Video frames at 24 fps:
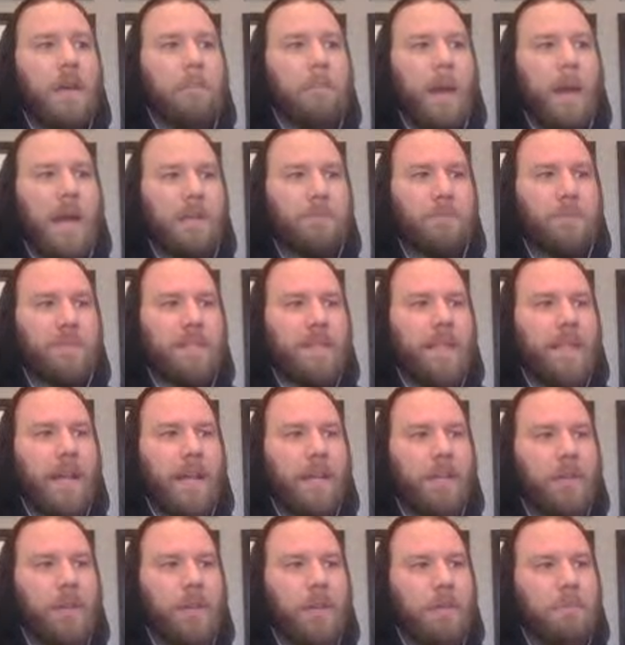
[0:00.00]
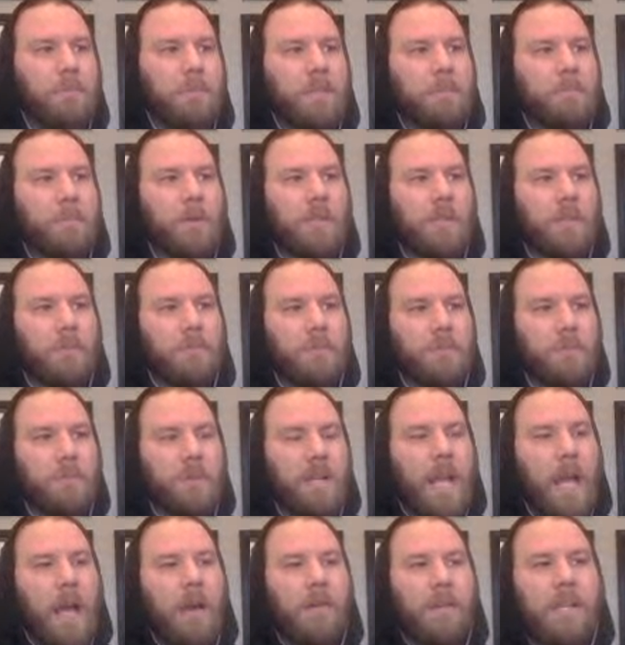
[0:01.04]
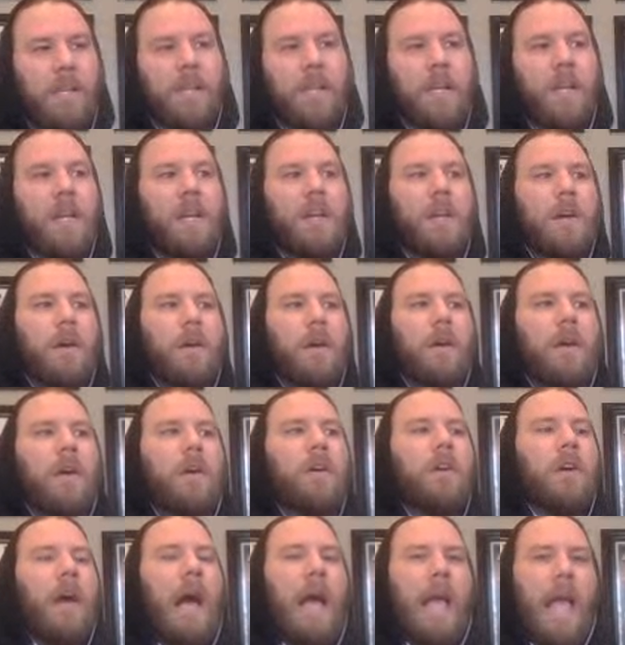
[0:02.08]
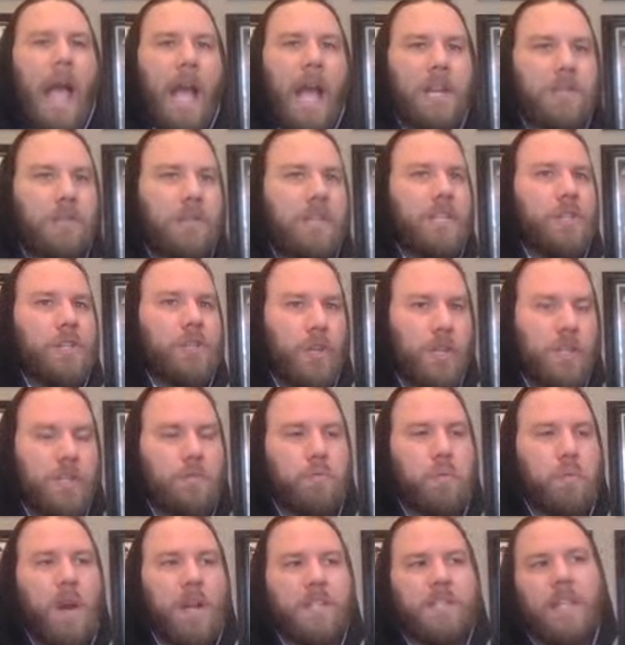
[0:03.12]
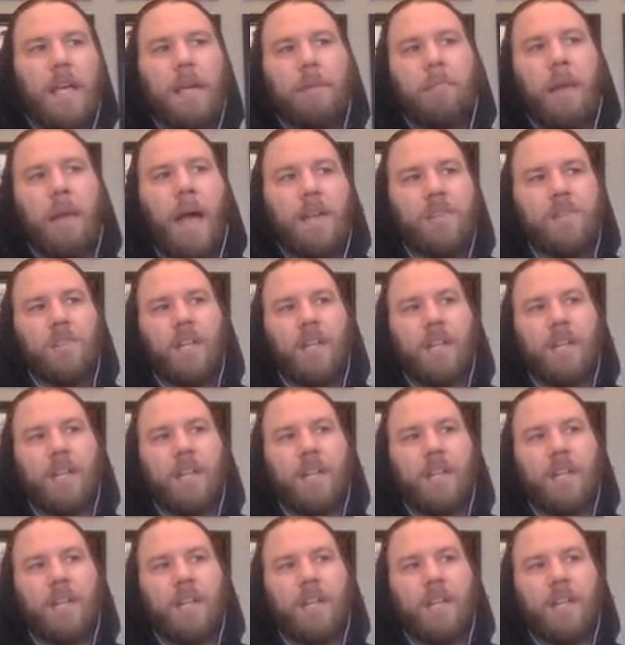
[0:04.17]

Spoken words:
Match wasn't that good, but the build-up is what counted. I actually just watched that match